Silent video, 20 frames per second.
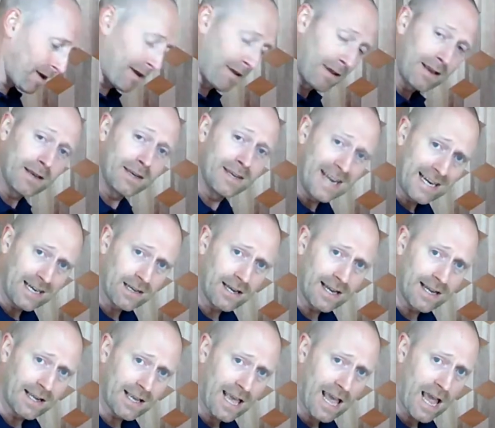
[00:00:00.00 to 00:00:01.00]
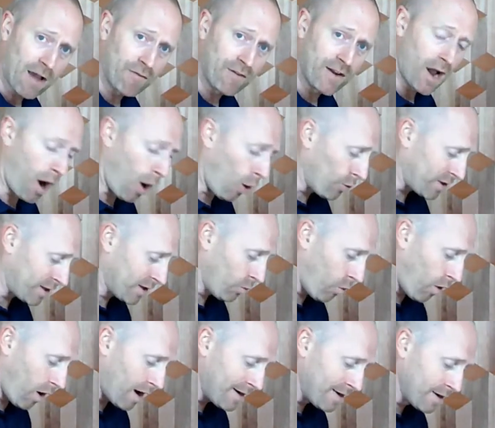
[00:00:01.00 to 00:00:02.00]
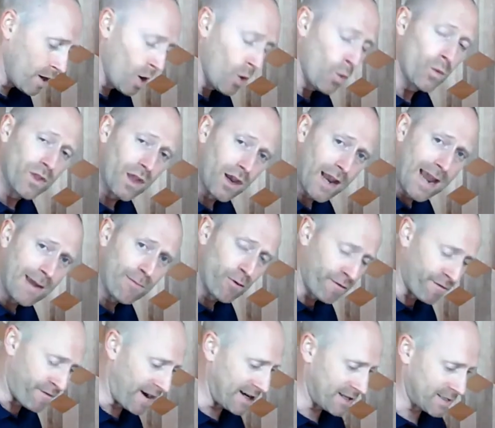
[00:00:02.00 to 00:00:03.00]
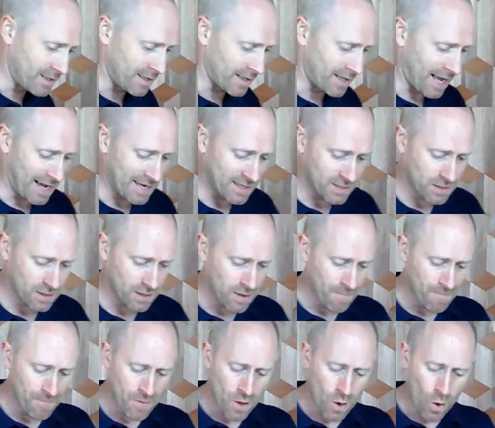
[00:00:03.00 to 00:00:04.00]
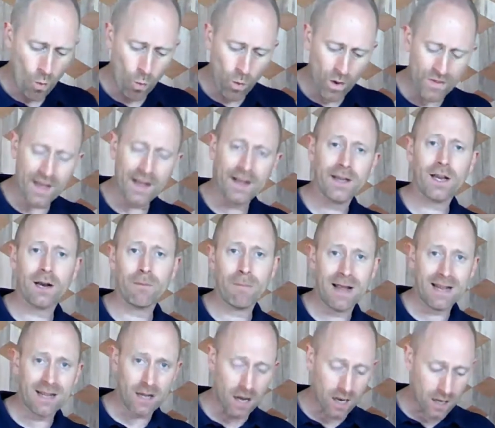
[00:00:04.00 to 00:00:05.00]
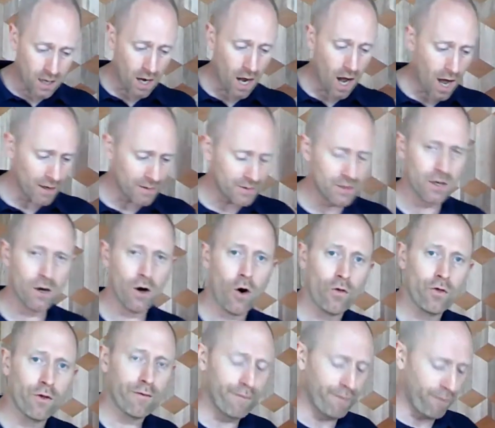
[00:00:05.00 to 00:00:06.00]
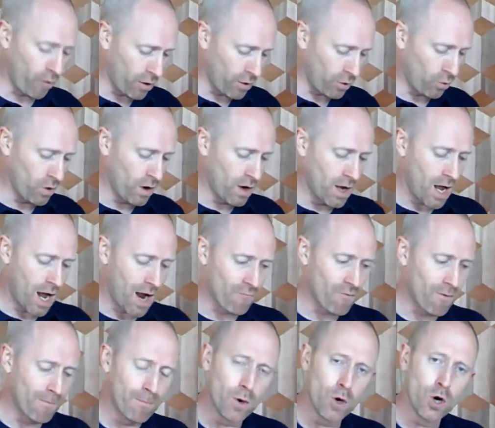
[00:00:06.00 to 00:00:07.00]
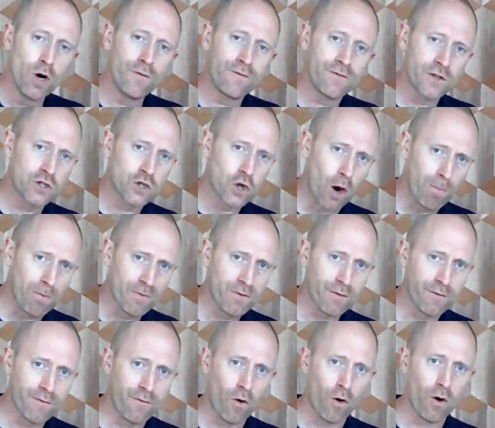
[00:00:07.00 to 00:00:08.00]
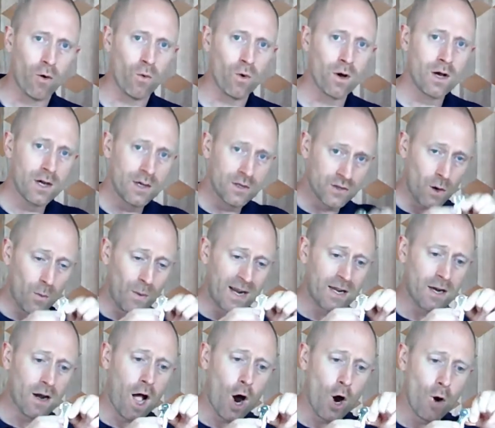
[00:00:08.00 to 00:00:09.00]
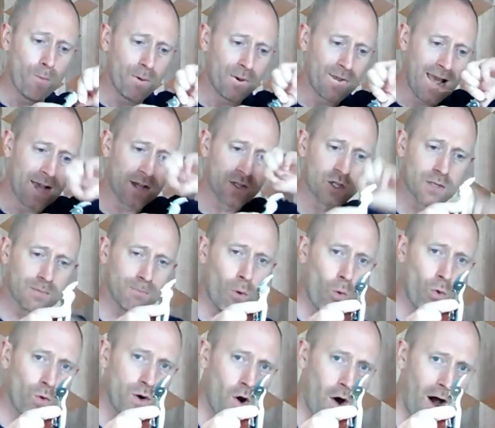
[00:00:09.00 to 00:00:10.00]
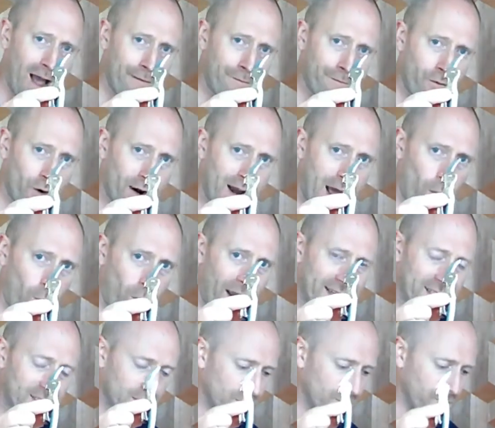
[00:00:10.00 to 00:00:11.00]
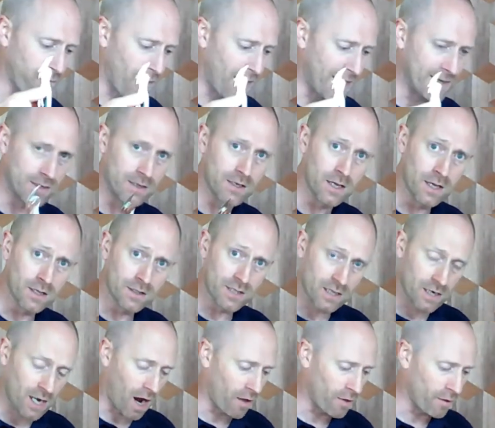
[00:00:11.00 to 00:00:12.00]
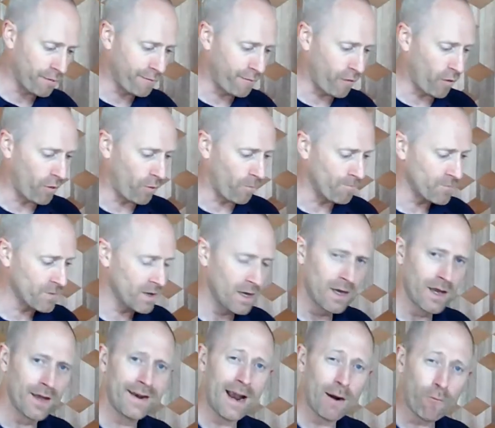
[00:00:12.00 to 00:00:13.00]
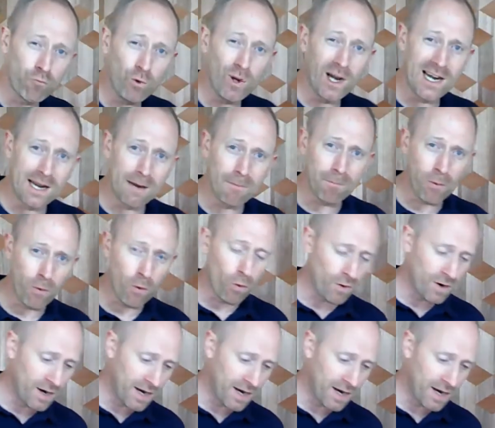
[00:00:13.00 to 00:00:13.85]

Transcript: neatly and carefully holding the wine with the label facing the guest. We're then going to make a cut on the foil and remove the top of the foil. So we can open our small knife on our waiter's friend to cut the foil. Now, really important